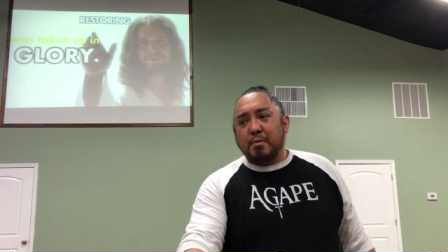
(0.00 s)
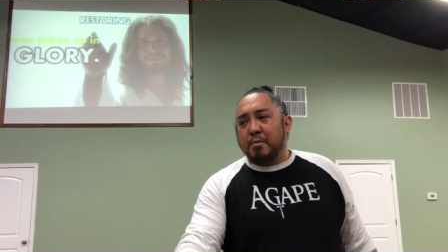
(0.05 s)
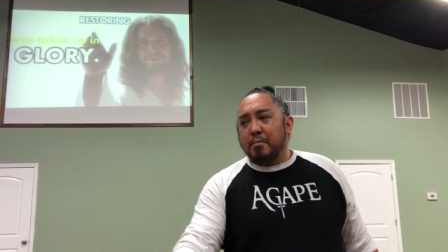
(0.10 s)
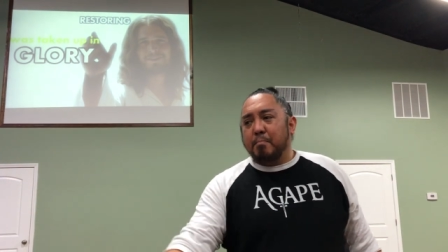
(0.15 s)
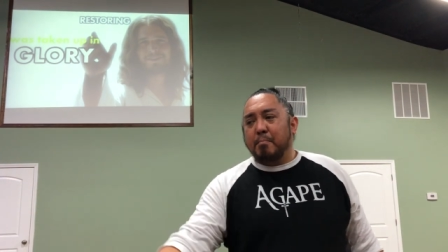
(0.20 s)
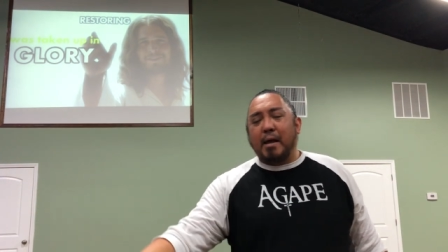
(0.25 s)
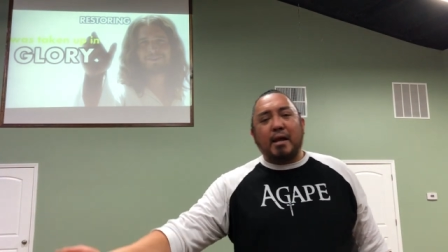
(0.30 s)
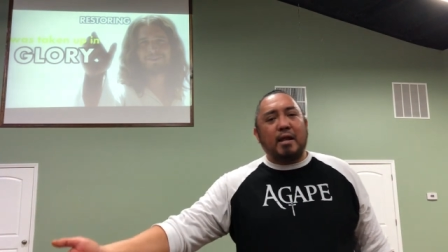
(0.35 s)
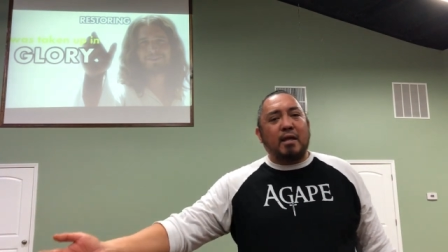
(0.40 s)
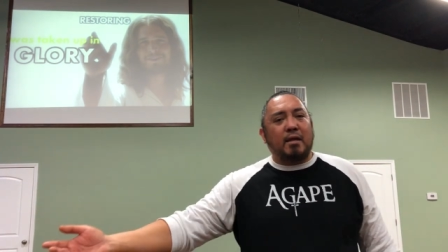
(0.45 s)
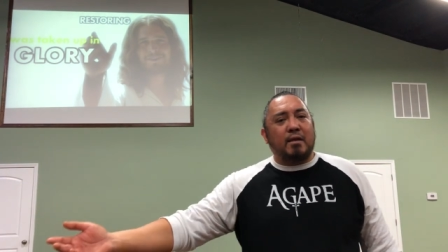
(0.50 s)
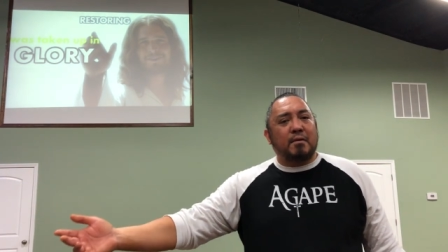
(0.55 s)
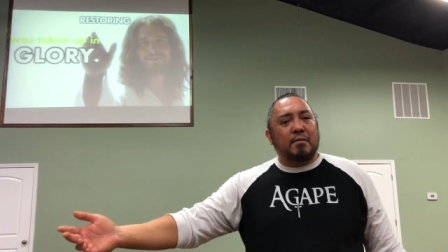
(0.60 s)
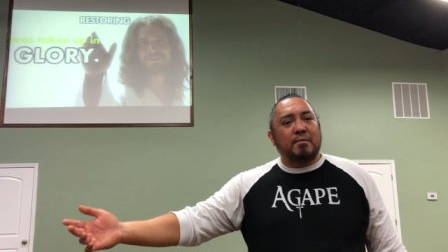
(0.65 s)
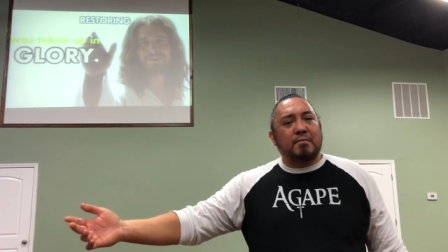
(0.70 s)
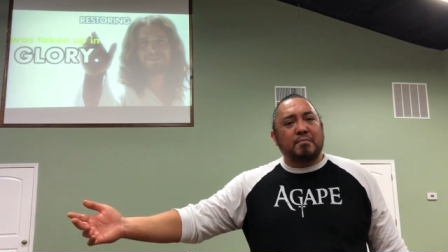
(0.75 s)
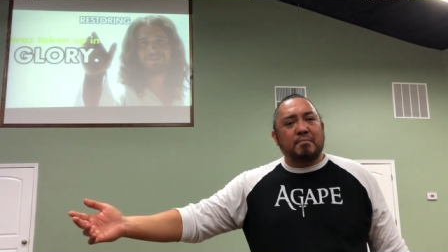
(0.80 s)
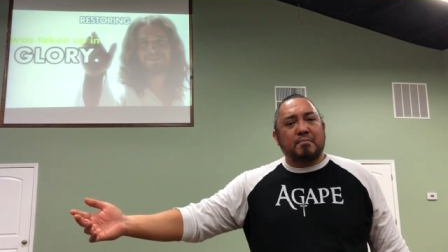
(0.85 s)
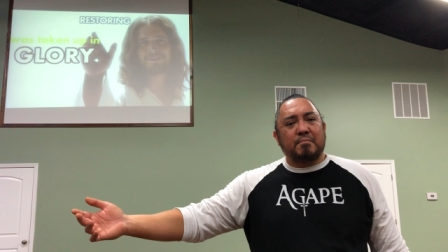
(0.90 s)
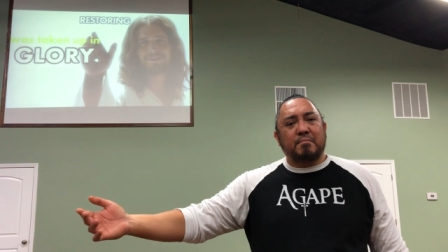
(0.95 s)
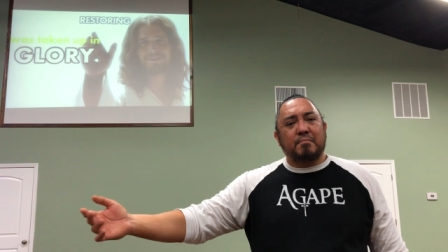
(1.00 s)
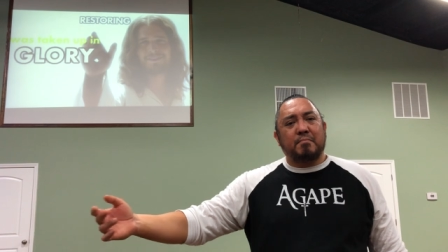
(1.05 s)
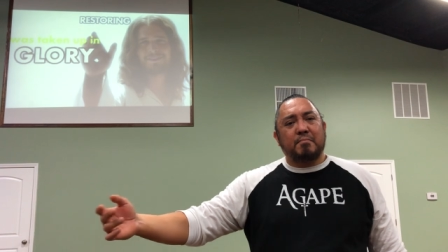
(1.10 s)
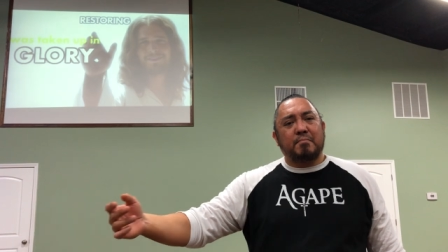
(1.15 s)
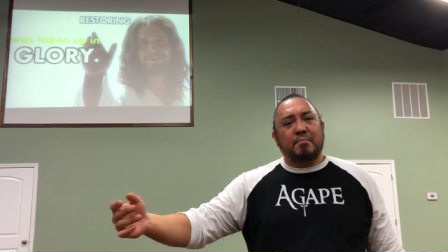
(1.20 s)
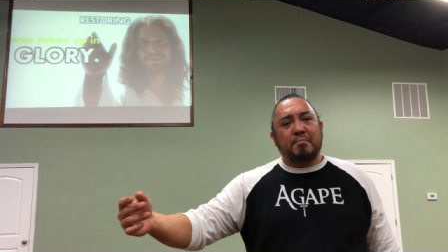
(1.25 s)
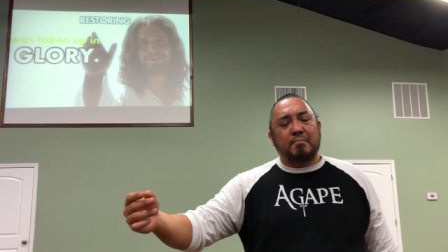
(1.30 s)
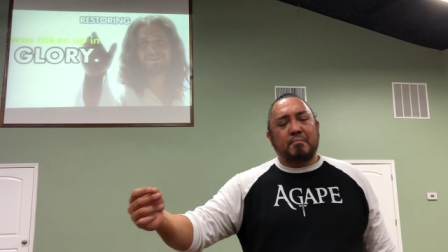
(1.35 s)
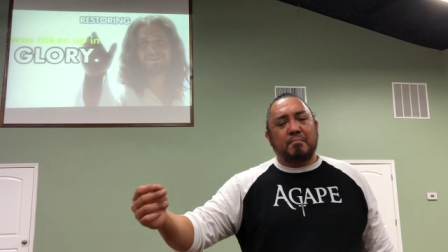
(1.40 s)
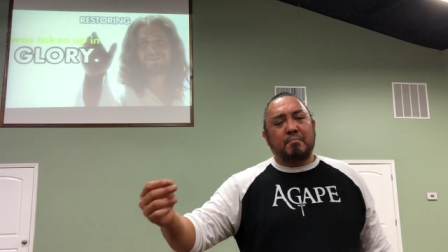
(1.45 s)
Many,
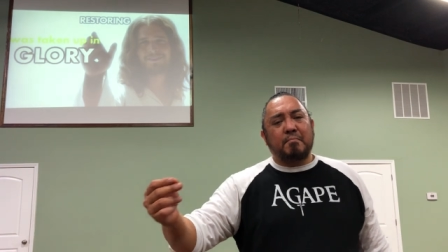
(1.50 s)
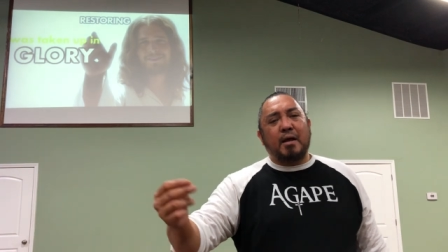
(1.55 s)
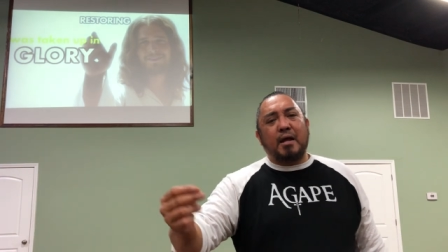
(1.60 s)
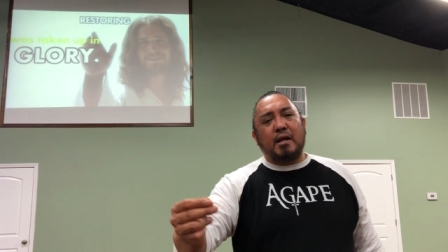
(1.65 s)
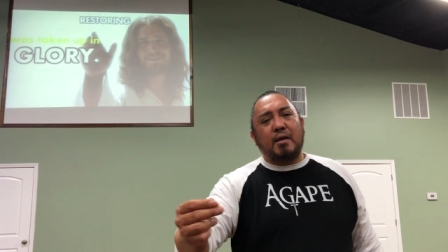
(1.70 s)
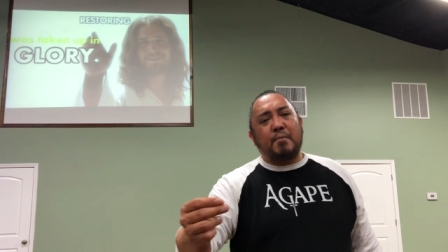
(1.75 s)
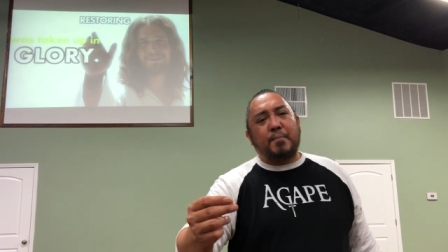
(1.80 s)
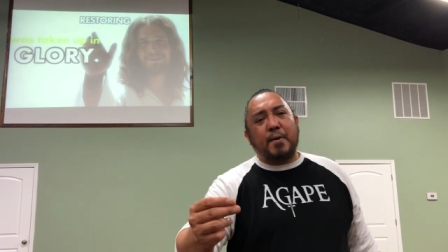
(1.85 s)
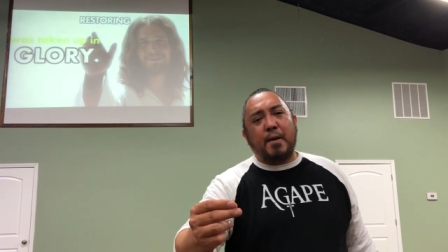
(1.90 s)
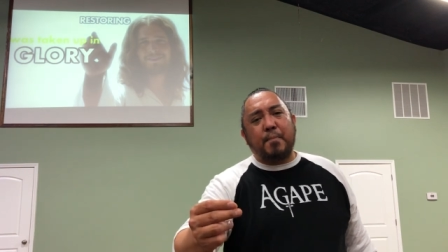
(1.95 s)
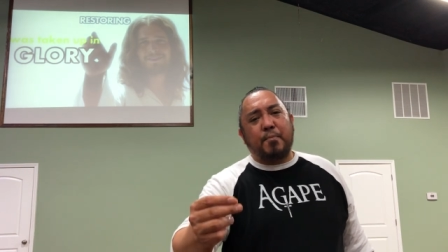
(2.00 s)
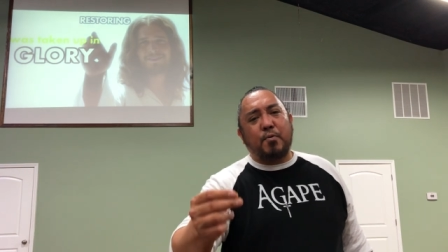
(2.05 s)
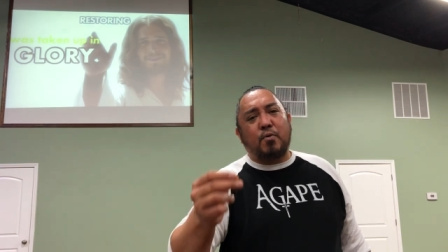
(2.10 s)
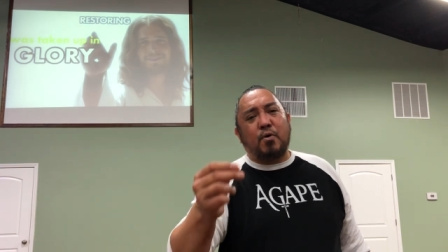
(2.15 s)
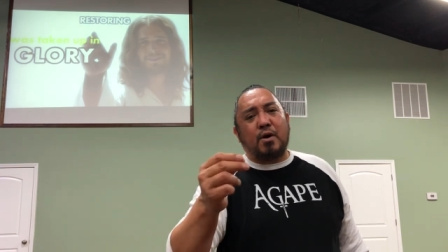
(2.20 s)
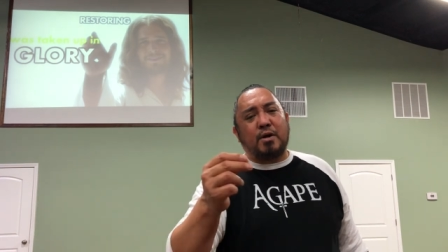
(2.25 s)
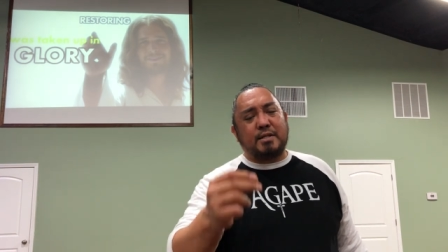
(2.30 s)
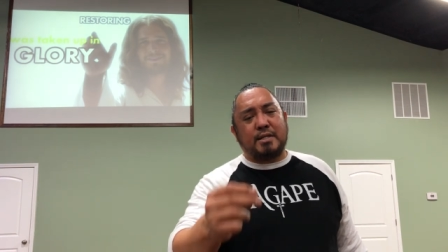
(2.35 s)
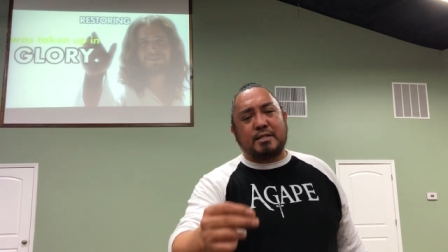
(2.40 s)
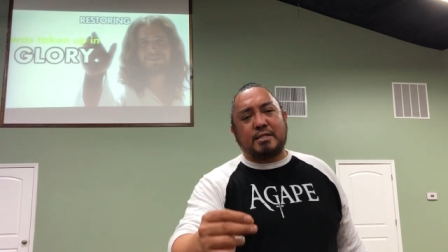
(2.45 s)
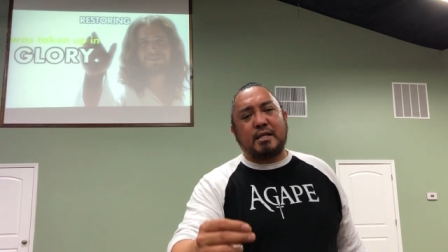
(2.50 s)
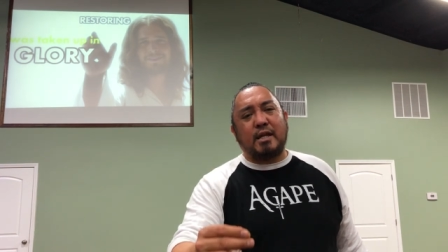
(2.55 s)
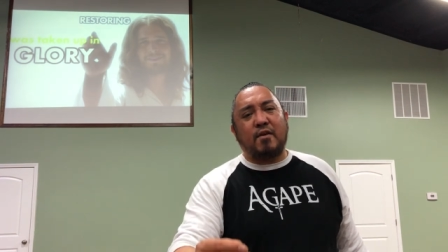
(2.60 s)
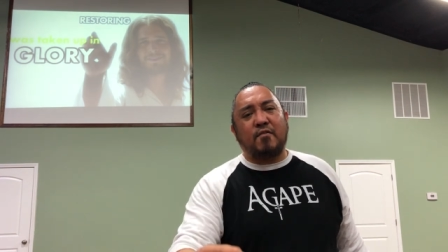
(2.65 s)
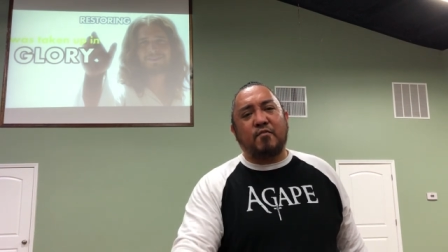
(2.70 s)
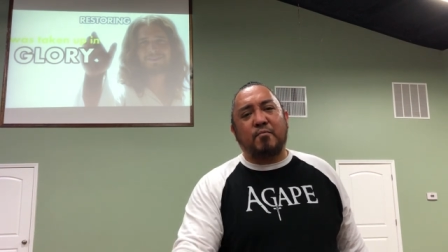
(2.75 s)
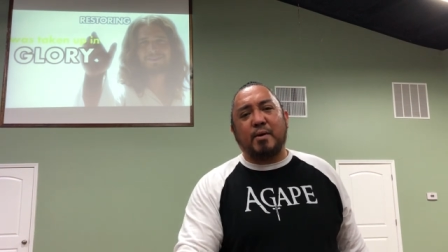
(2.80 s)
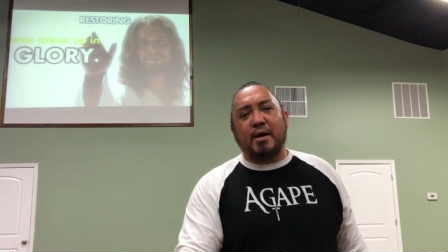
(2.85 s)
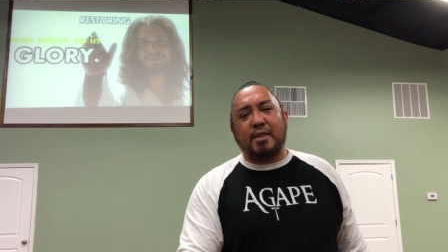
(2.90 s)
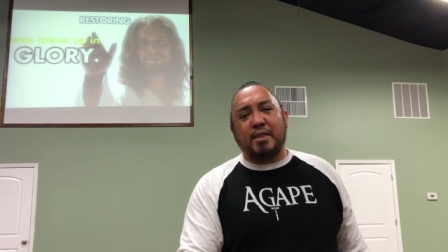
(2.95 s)
many people who are
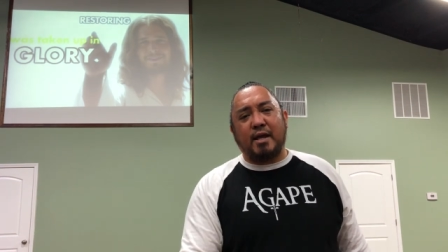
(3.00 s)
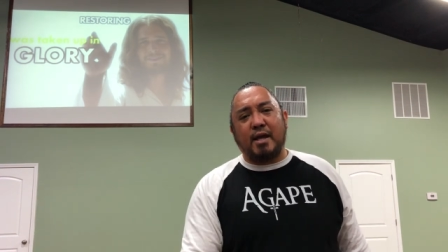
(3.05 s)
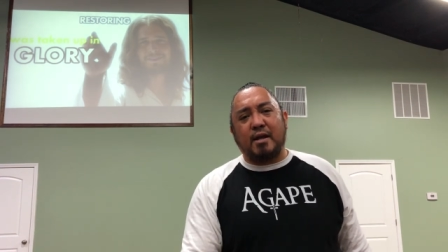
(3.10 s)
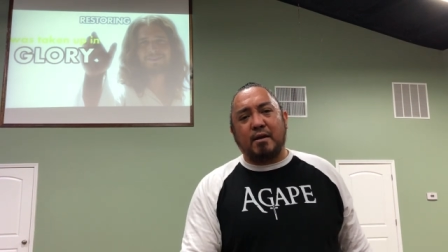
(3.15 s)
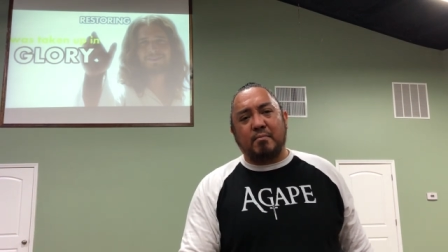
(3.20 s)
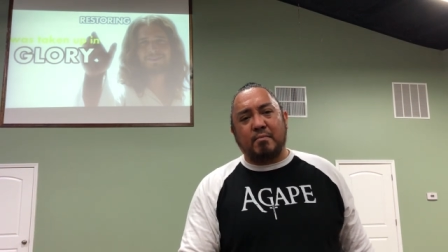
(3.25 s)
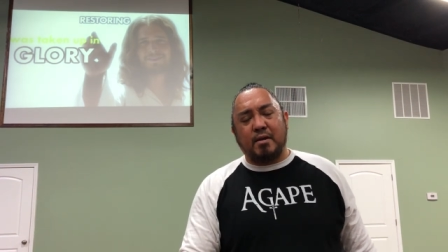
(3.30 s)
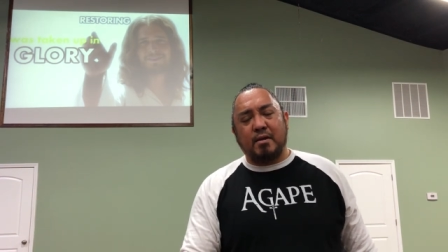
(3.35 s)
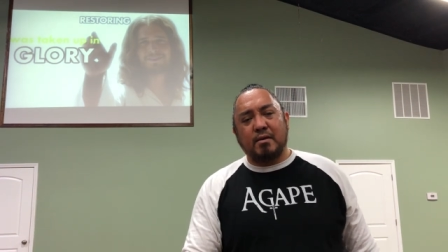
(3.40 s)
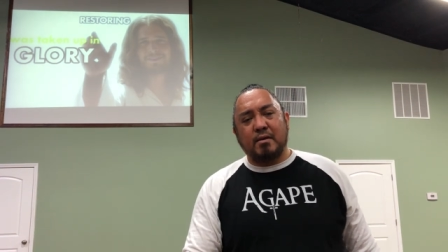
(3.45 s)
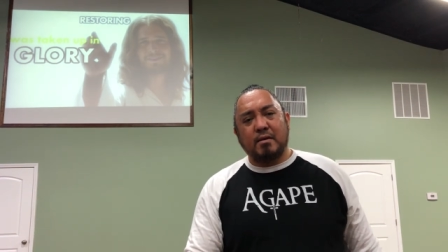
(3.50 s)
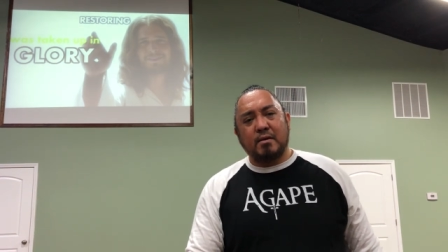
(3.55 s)
deceived by the enemy.